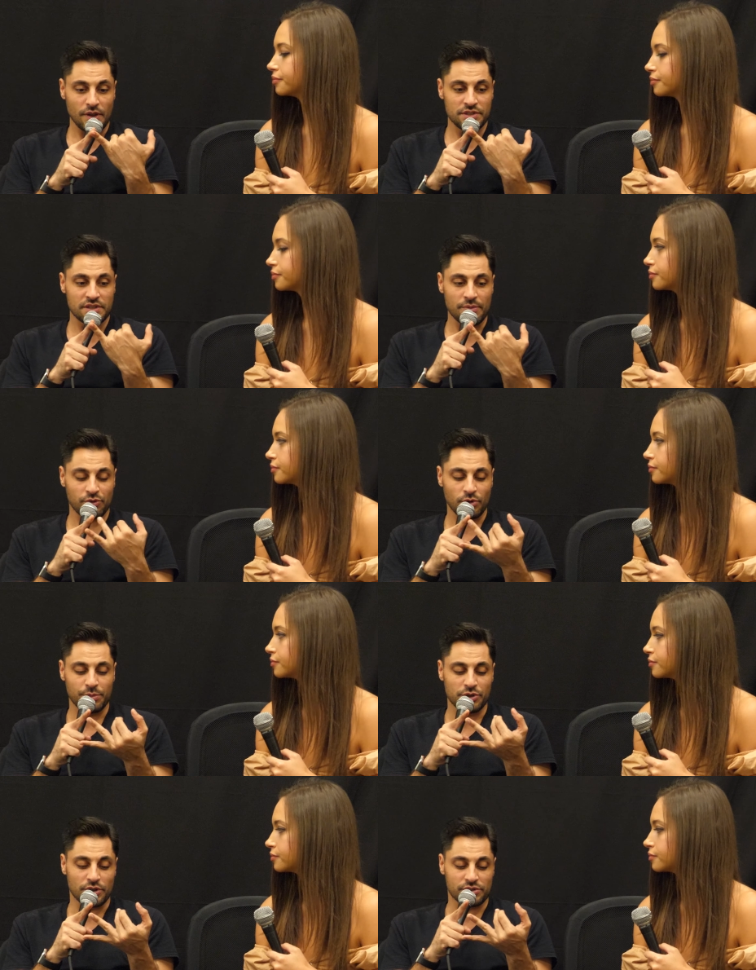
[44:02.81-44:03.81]
Speaker 1: to Times Square,
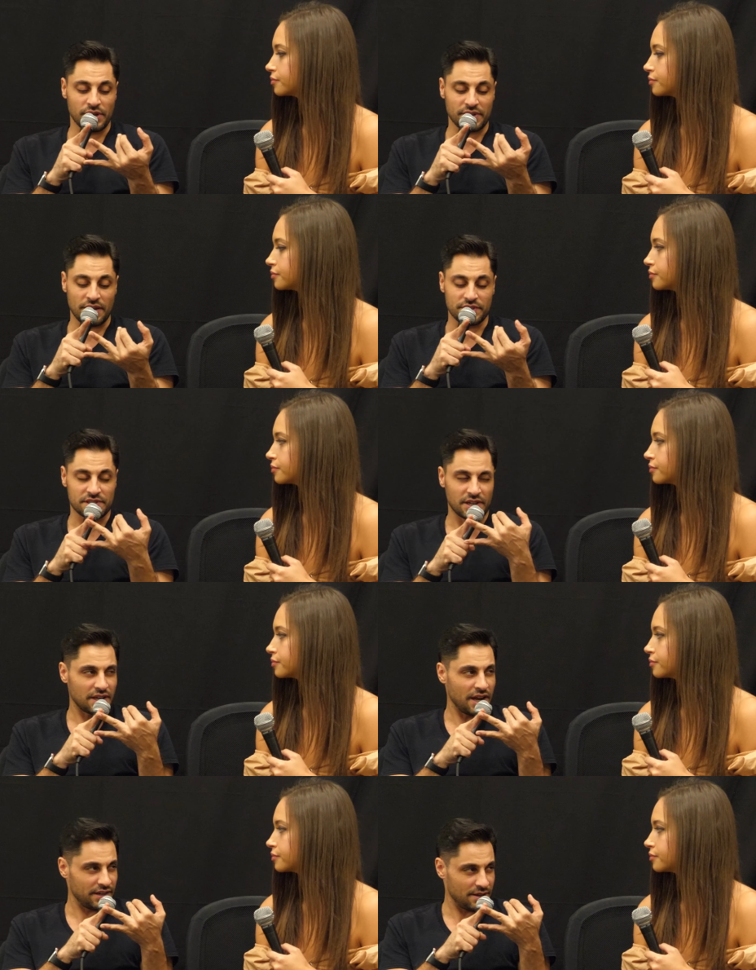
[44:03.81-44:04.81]
but you also have to have the sun
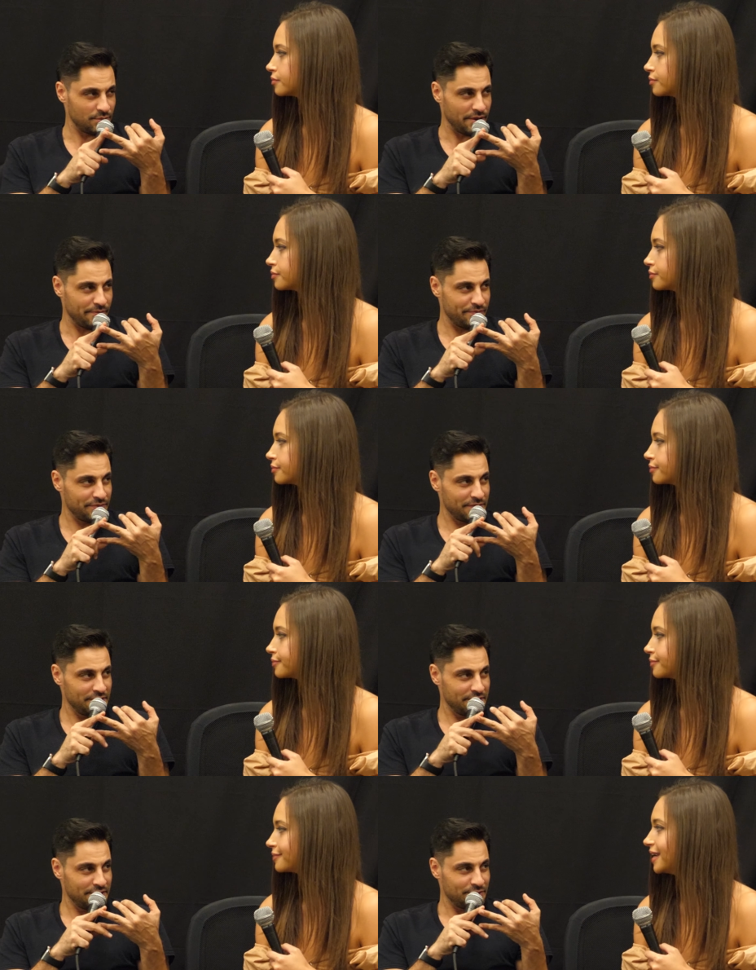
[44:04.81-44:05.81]
kind of come up.
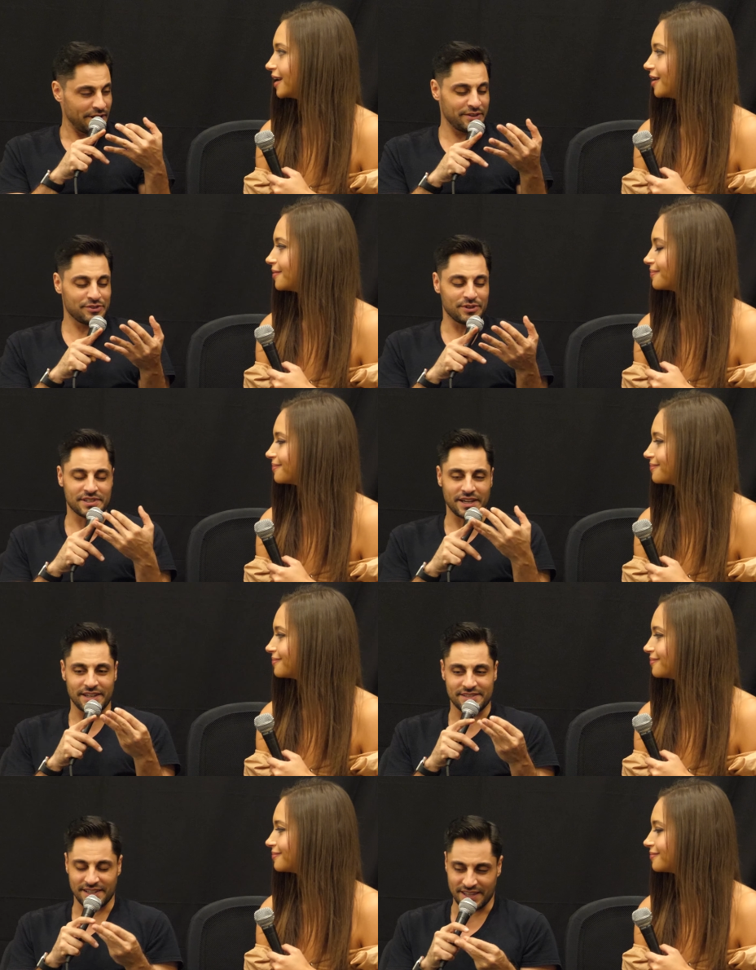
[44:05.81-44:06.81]
Yeah. Right. So it's like
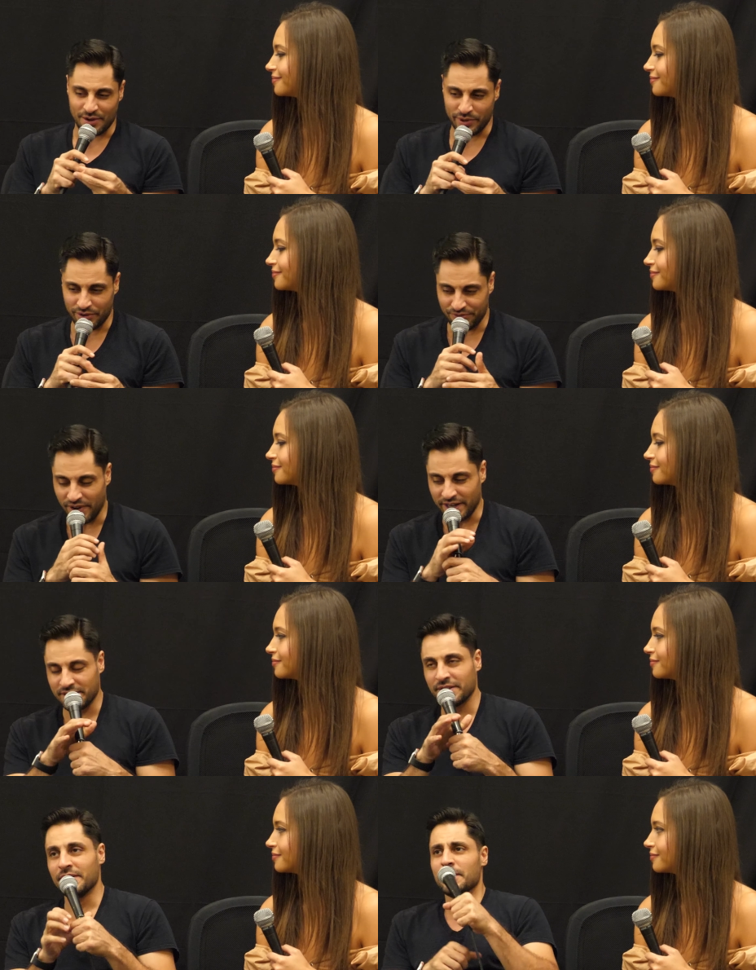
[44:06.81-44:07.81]
it's like that weird
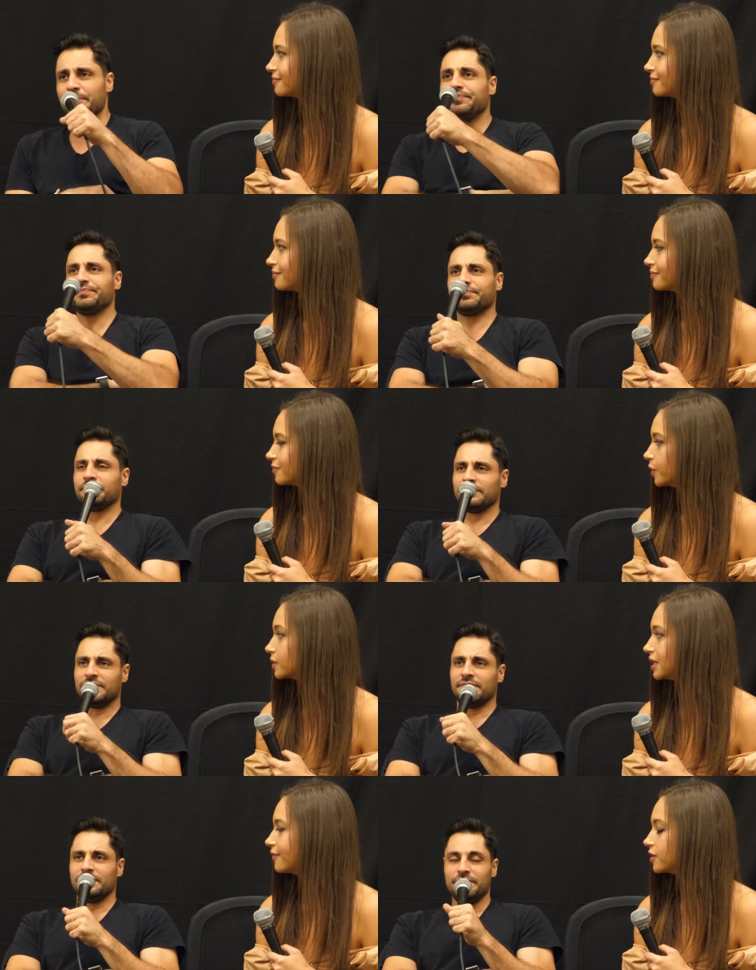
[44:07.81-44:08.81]
fight.
Speaker 2: We
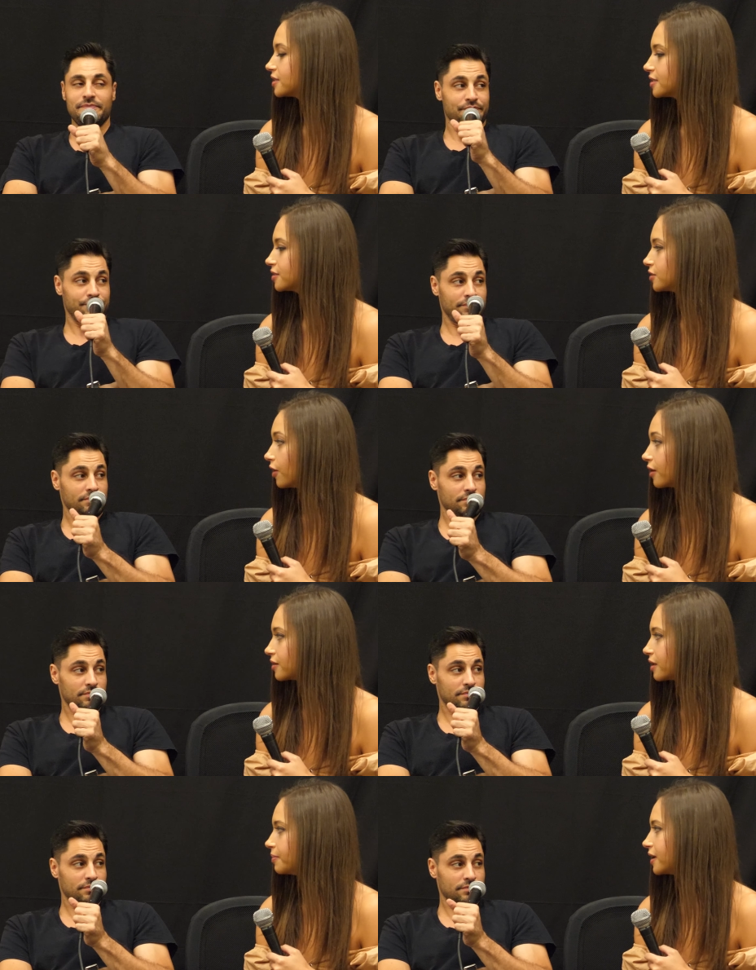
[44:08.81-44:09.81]
would leave when it's still dark,
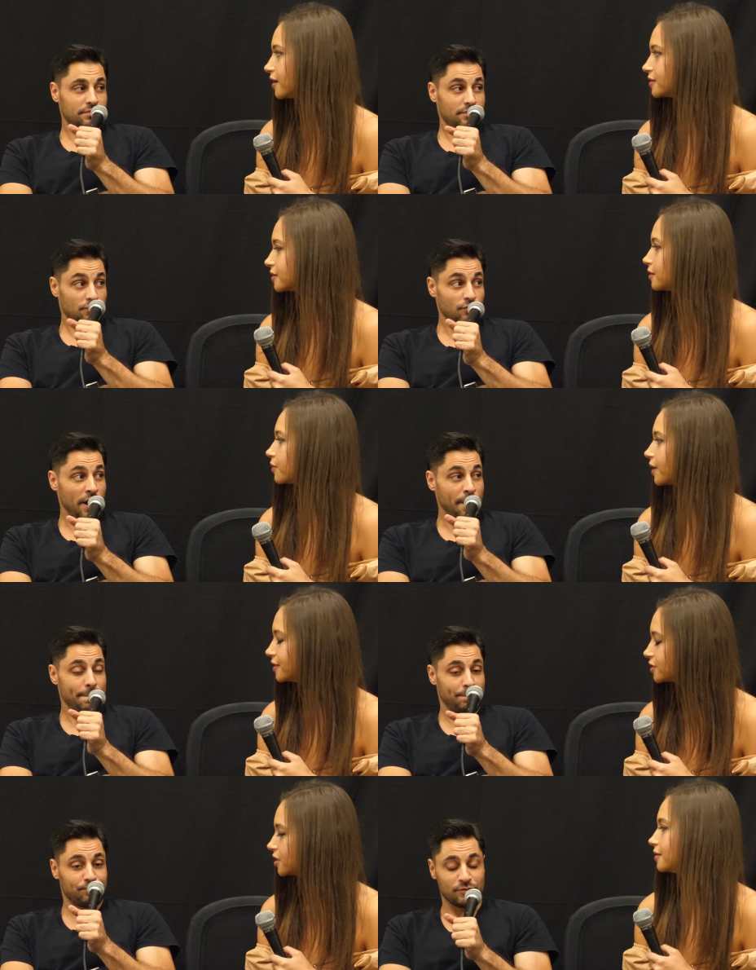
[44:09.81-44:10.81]
like be getting to the right.
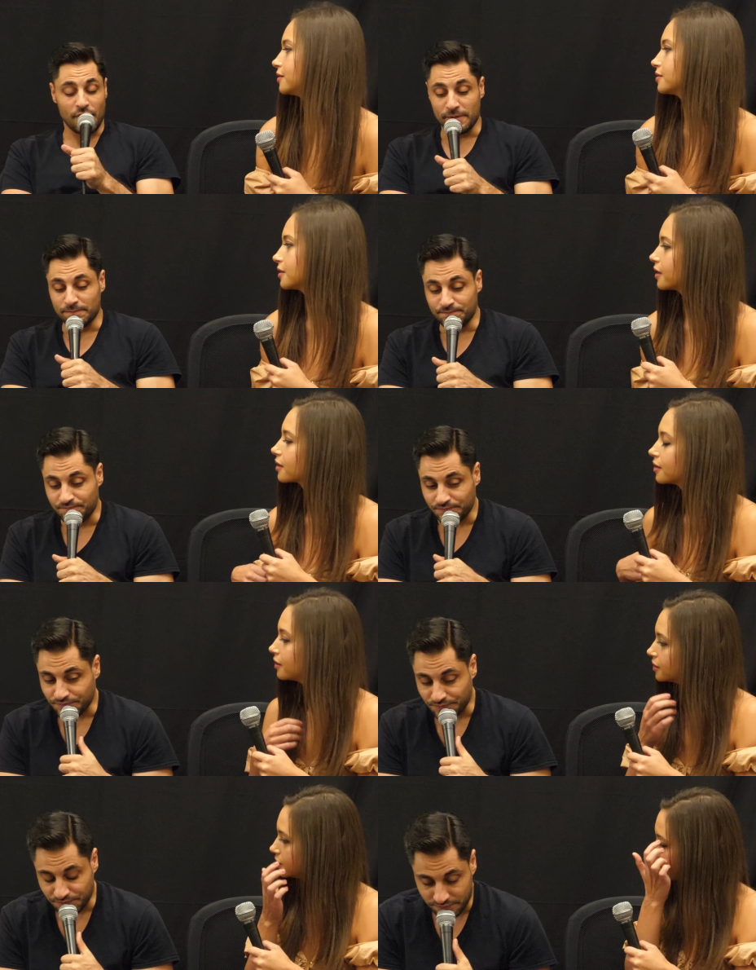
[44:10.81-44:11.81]
location, right. like
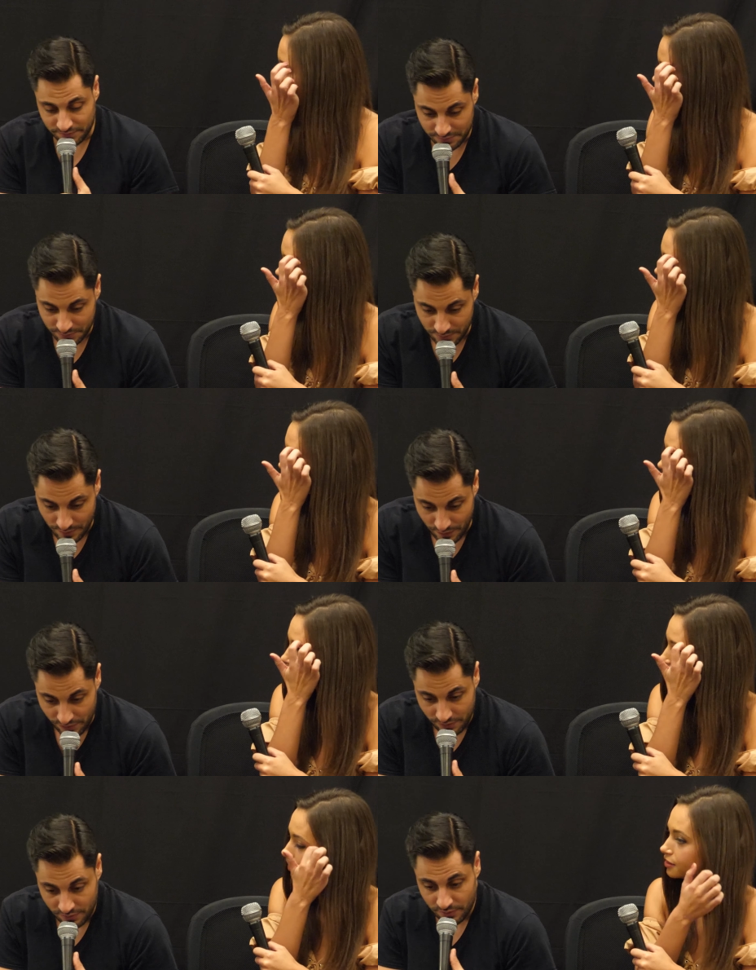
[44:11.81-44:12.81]
do everything. I did Coney
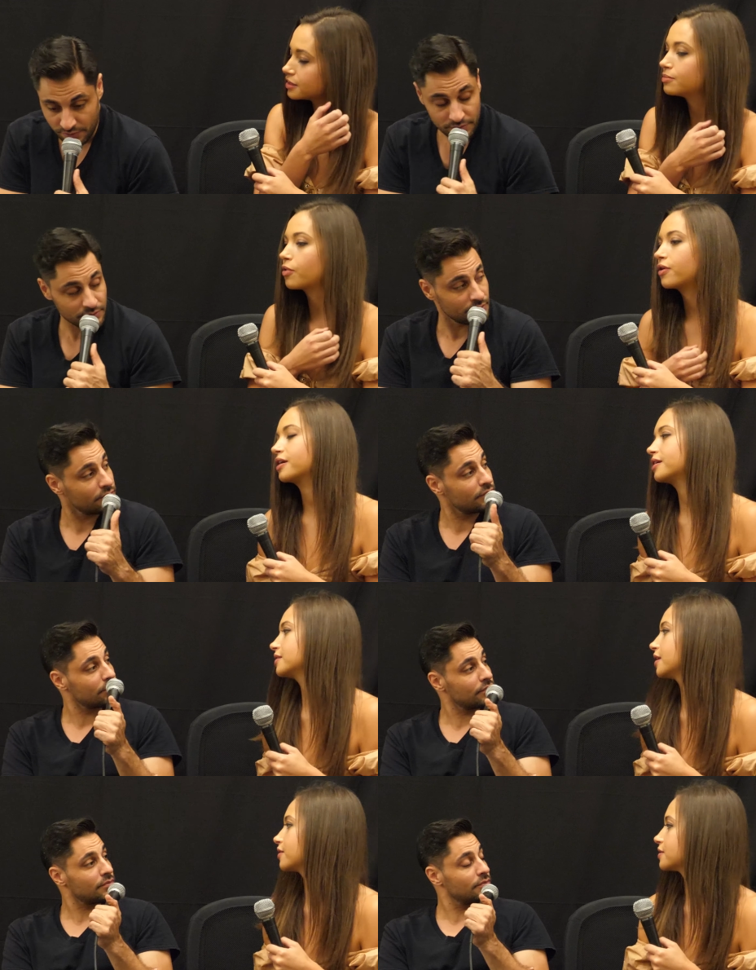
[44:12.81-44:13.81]
Island in the morning. I
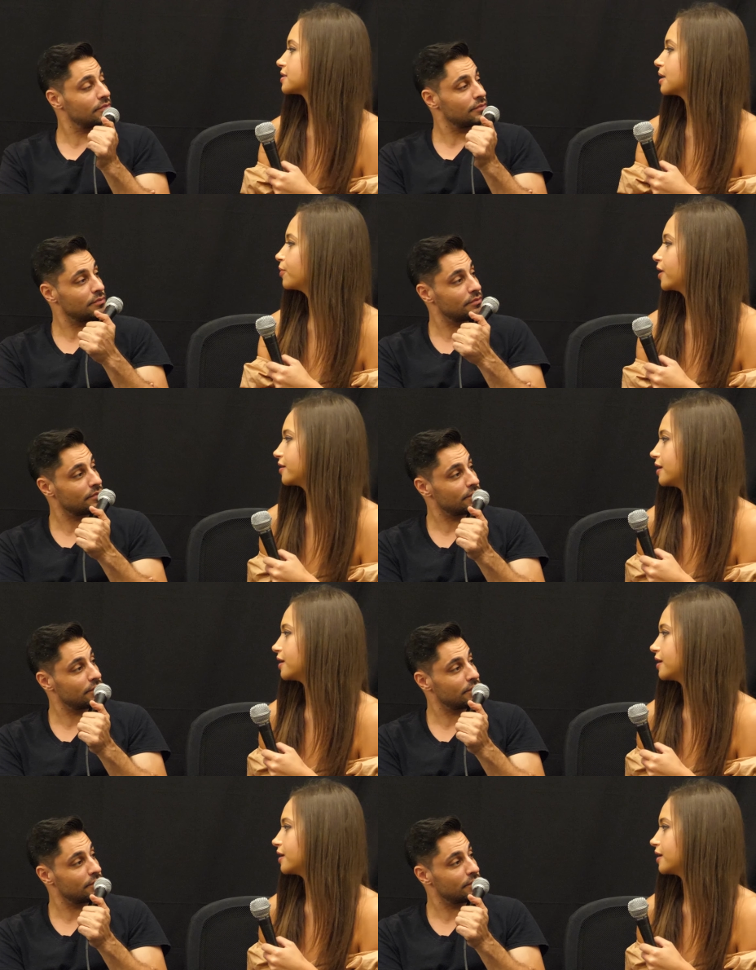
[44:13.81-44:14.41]
did like on the subway. I